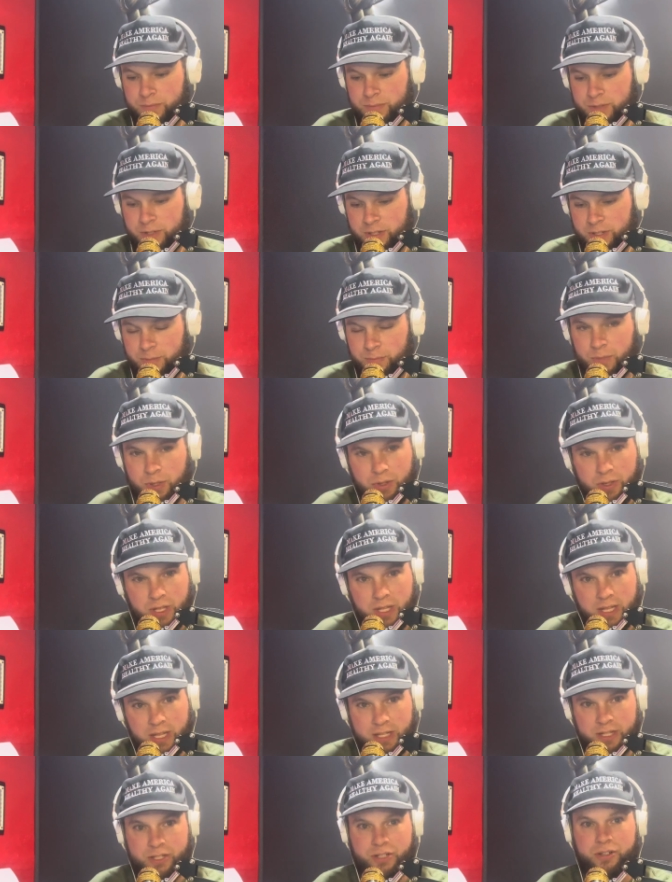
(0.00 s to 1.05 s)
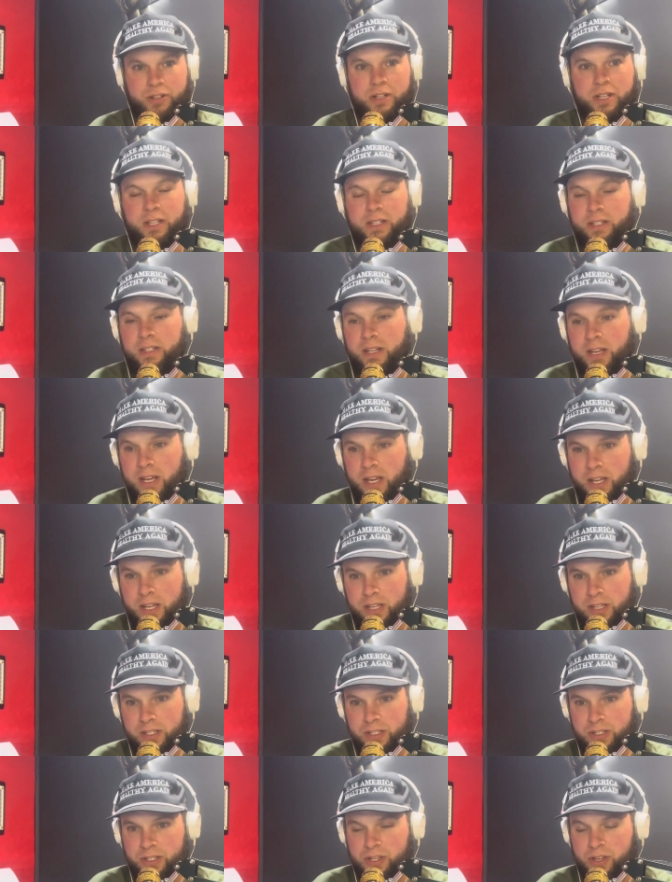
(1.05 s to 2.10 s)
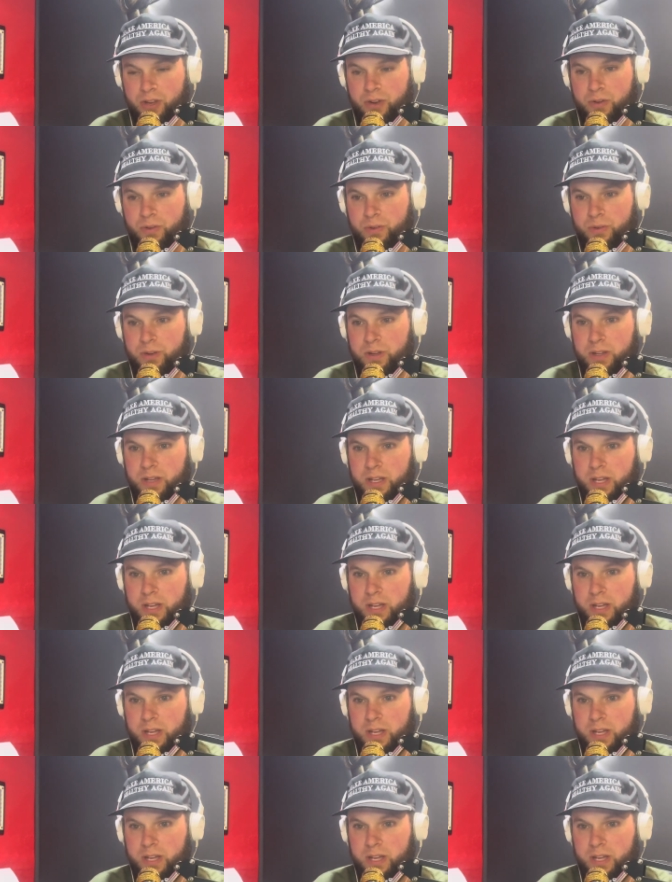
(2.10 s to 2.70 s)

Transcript: the community that you're in so